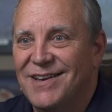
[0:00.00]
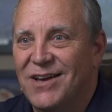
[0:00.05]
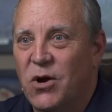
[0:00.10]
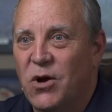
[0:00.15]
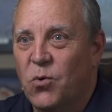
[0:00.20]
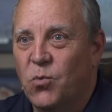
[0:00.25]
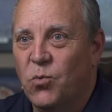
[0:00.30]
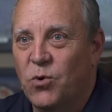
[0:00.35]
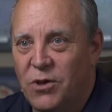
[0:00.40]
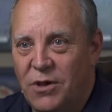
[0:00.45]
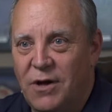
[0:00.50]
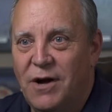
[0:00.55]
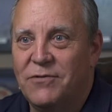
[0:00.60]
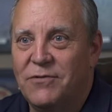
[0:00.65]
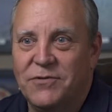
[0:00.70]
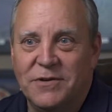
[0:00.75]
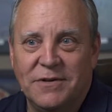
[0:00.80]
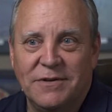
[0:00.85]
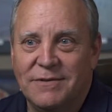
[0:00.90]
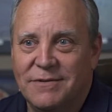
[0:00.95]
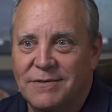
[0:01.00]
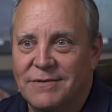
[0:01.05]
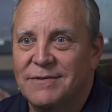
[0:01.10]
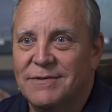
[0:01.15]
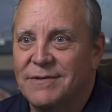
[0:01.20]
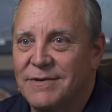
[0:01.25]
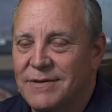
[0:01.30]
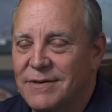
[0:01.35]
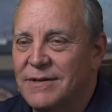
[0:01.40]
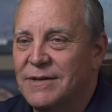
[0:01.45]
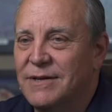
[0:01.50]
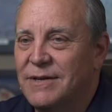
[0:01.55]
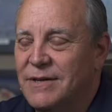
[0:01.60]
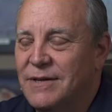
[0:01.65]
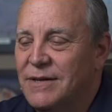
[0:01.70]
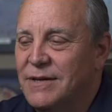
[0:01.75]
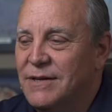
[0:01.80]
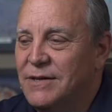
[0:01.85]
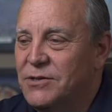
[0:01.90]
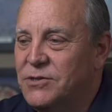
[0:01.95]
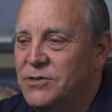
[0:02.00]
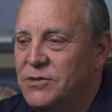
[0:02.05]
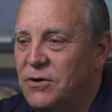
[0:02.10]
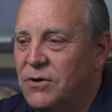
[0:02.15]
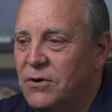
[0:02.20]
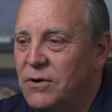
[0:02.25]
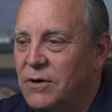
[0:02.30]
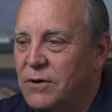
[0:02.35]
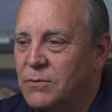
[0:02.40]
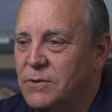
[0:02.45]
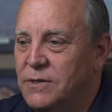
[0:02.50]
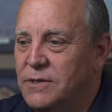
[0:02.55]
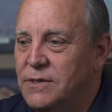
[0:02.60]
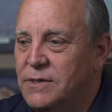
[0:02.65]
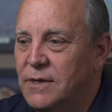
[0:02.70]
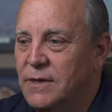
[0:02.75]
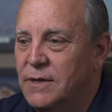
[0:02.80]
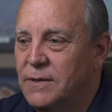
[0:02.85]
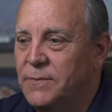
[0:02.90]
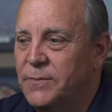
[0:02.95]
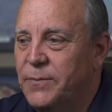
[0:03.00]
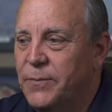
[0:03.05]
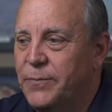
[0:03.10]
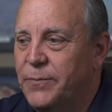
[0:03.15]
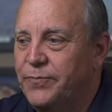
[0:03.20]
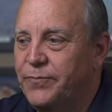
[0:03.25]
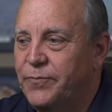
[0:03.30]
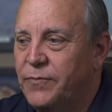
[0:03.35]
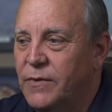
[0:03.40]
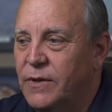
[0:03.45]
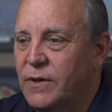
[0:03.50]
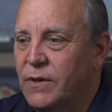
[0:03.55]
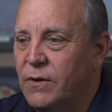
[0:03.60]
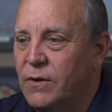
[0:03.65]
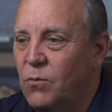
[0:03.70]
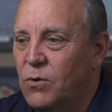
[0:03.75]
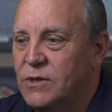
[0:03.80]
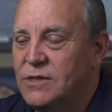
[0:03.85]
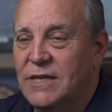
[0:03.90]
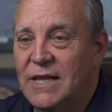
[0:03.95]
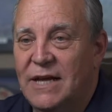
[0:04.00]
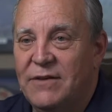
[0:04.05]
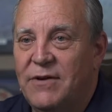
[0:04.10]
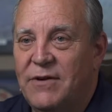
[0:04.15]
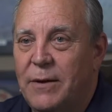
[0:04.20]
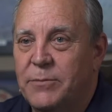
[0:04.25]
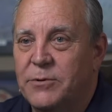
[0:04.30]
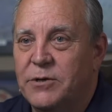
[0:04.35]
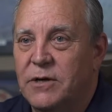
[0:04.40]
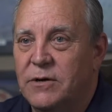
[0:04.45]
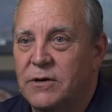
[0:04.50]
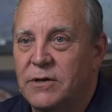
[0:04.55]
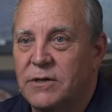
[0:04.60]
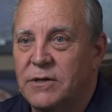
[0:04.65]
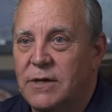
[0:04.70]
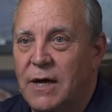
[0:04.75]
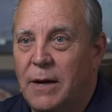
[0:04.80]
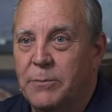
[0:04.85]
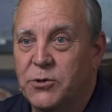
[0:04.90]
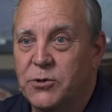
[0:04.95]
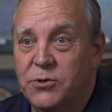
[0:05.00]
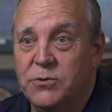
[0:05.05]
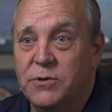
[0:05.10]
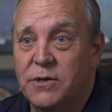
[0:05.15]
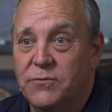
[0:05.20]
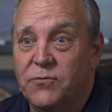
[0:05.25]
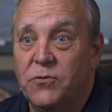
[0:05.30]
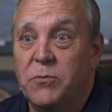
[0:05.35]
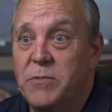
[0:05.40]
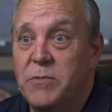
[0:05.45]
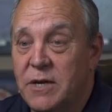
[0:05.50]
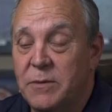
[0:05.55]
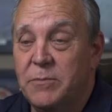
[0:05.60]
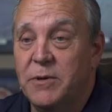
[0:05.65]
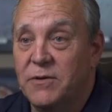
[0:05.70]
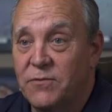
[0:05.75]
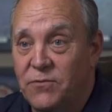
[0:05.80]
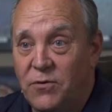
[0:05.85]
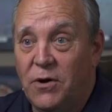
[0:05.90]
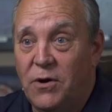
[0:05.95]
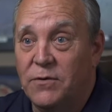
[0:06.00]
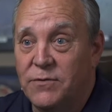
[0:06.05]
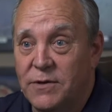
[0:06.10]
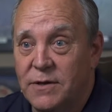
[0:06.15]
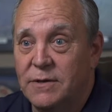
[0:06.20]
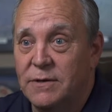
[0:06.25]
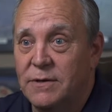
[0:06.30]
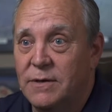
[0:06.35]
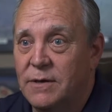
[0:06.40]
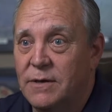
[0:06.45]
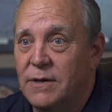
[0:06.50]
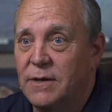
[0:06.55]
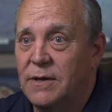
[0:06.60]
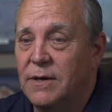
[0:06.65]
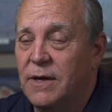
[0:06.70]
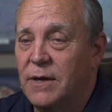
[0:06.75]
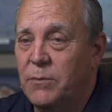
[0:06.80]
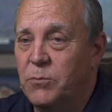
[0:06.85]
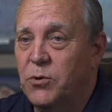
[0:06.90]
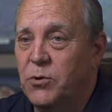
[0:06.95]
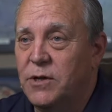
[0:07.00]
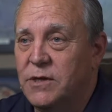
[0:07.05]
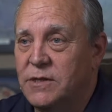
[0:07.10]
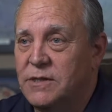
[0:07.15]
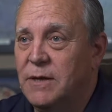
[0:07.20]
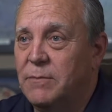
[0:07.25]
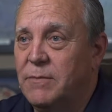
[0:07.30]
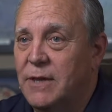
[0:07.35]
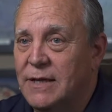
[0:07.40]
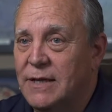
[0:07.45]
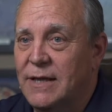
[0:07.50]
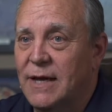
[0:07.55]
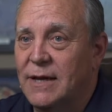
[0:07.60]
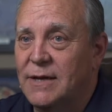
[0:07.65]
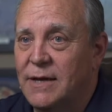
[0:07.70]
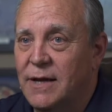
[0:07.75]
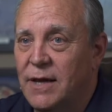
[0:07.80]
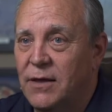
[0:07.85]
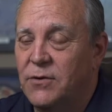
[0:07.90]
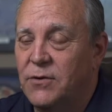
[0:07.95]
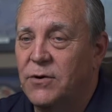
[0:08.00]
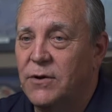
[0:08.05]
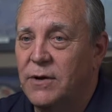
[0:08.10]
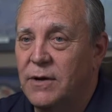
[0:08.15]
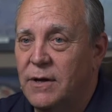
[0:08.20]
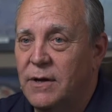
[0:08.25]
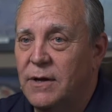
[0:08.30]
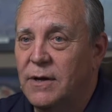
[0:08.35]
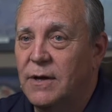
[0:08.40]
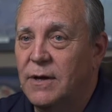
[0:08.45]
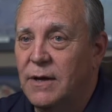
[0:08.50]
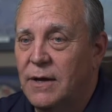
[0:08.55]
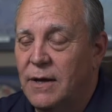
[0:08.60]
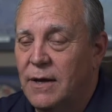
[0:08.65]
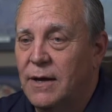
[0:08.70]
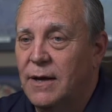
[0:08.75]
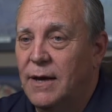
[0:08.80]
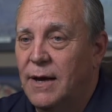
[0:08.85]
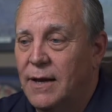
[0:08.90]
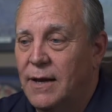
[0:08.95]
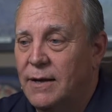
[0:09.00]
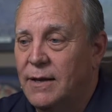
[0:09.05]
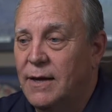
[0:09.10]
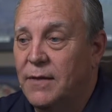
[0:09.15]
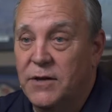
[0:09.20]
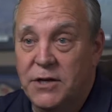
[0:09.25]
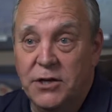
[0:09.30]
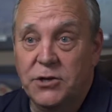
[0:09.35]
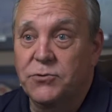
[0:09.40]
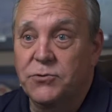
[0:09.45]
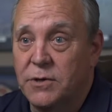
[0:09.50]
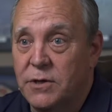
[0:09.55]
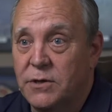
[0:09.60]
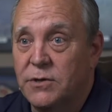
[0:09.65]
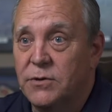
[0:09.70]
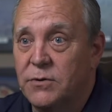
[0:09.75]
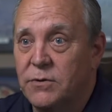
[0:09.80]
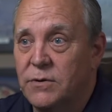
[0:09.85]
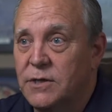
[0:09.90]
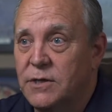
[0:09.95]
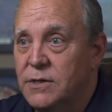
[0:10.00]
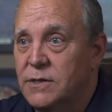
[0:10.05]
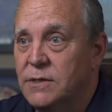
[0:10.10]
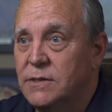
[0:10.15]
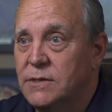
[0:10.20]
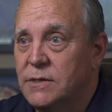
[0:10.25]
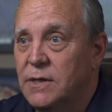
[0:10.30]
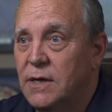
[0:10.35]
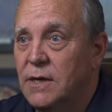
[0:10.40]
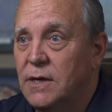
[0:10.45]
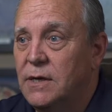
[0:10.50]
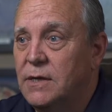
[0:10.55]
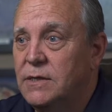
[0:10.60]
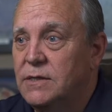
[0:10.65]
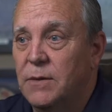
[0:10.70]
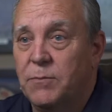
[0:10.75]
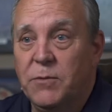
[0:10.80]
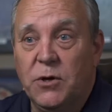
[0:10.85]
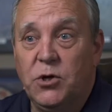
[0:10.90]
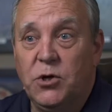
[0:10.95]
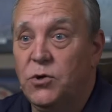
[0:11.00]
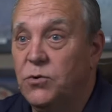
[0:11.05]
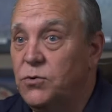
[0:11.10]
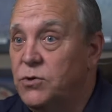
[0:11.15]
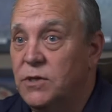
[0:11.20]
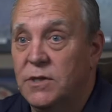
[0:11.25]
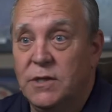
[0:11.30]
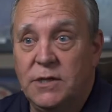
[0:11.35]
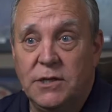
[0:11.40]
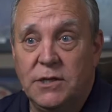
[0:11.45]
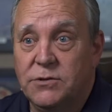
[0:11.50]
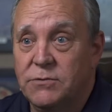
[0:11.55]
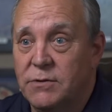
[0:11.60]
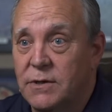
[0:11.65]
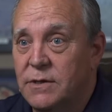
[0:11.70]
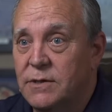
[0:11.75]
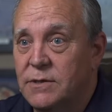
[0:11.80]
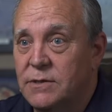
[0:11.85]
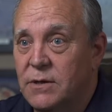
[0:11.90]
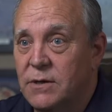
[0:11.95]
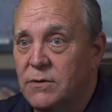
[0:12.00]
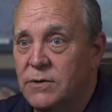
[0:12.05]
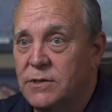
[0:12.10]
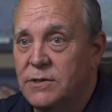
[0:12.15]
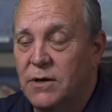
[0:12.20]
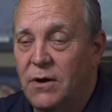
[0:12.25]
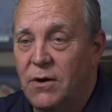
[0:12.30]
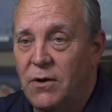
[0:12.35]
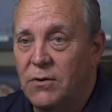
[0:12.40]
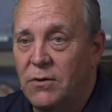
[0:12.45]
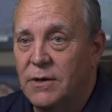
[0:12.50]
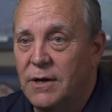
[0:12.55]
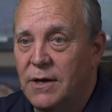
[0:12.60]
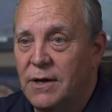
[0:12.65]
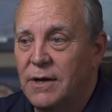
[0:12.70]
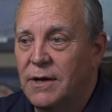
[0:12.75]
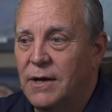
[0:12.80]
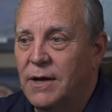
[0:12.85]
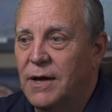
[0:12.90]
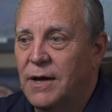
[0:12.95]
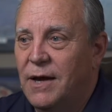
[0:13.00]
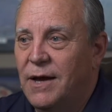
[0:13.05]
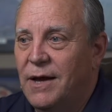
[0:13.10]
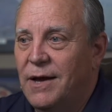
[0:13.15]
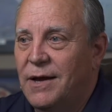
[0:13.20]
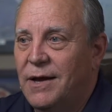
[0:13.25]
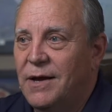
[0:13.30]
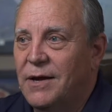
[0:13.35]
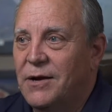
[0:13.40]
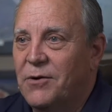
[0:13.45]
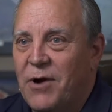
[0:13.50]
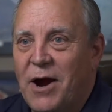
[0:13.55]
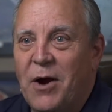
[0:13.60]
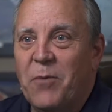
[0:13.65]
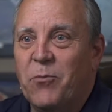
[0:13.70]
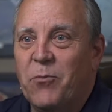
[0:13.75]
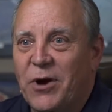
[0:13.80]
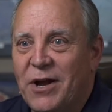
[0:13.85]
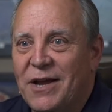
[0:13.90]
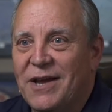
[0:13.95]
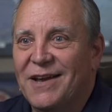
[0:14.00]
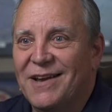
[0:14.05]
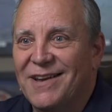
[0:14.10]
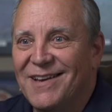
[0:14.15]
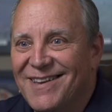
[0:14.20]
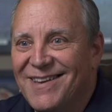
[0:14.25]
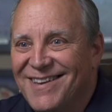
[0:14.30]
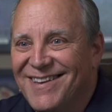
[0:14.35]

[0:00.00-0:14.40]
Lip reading: real often. So it was a once-in-a-life opportunity for me to be involved in putting something like that together. And the district too. This is something new to the district. So it's all groundbreaking